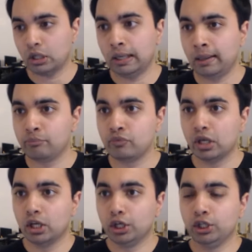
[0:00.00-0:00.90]

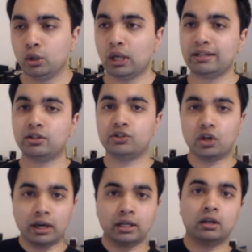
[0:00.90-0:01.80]
Like
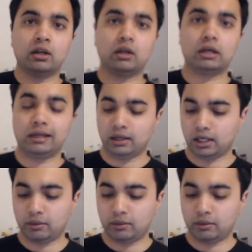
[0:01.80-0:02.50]
designer,